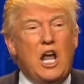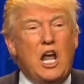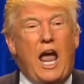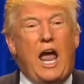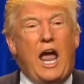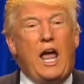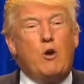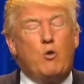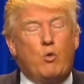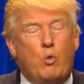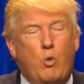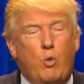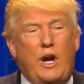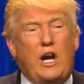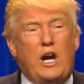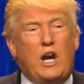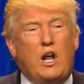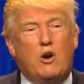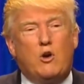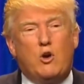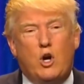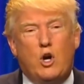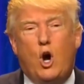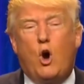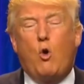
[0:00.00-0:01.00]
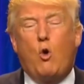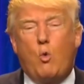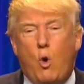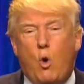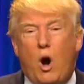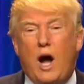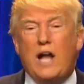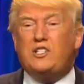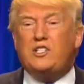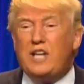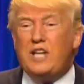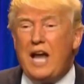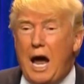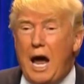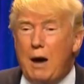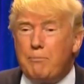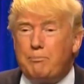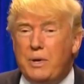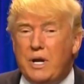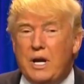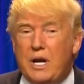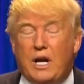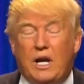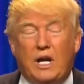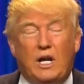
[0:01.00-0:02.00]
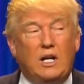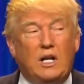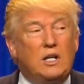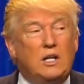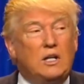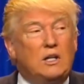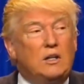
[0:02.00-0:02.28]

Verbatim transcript: and we don't know what's happening.